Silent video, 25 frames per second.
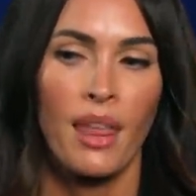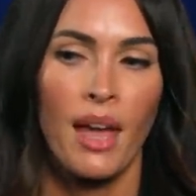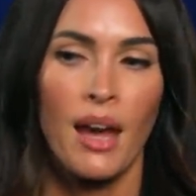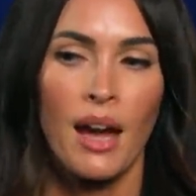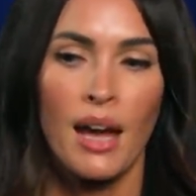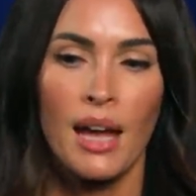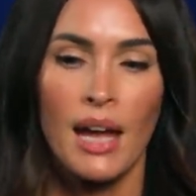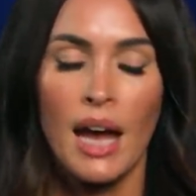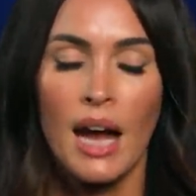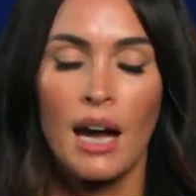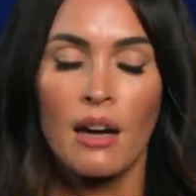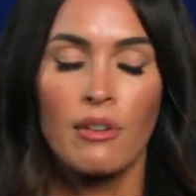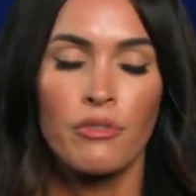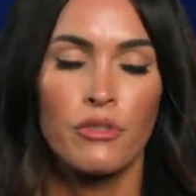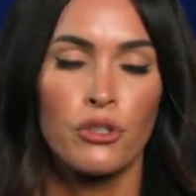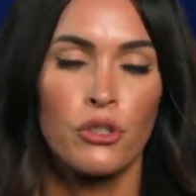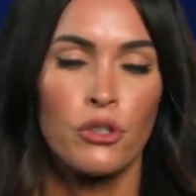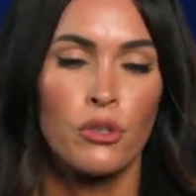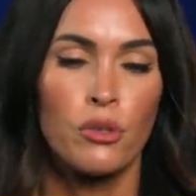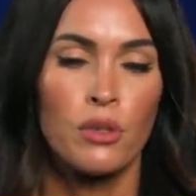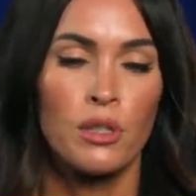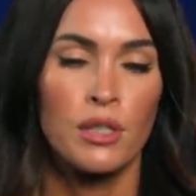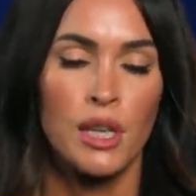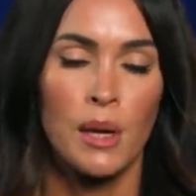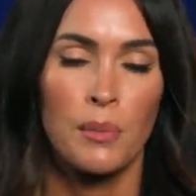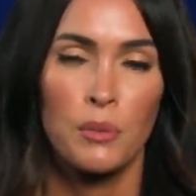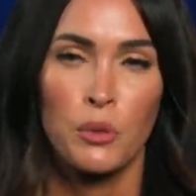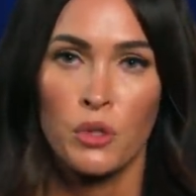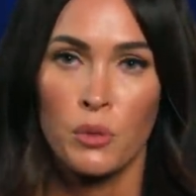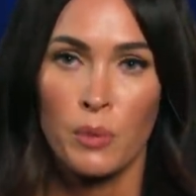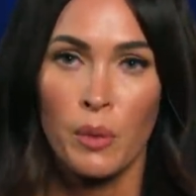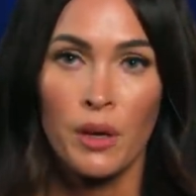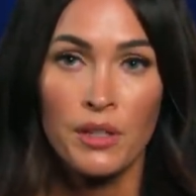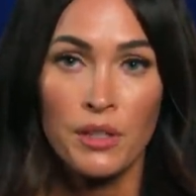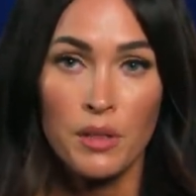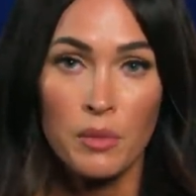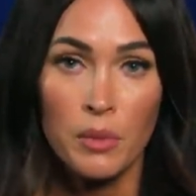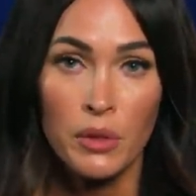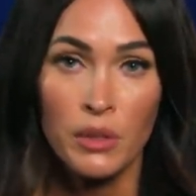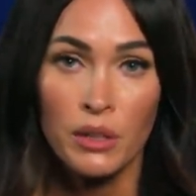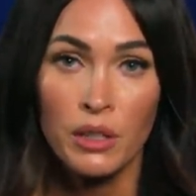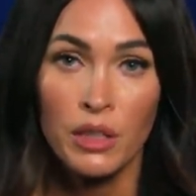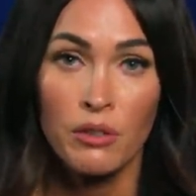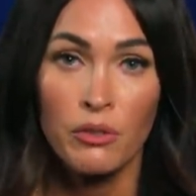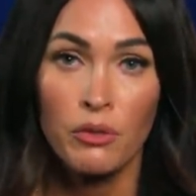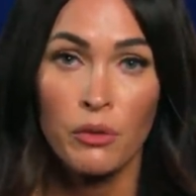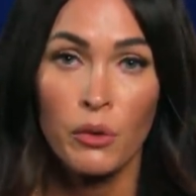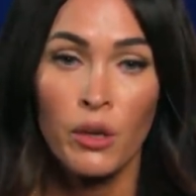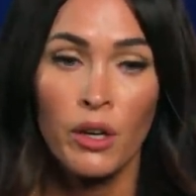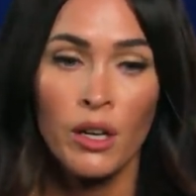I have to accept
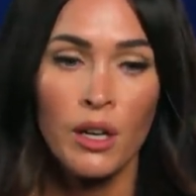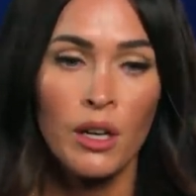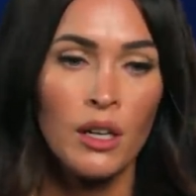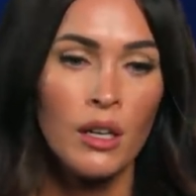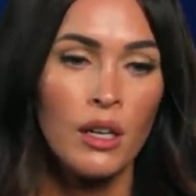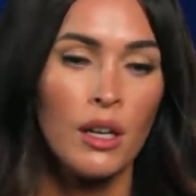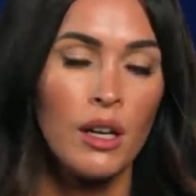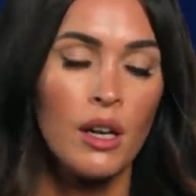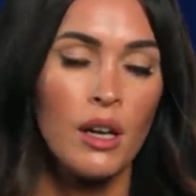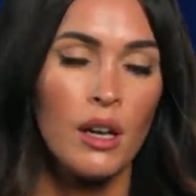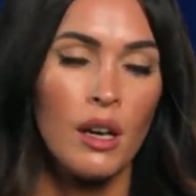responsibility for it.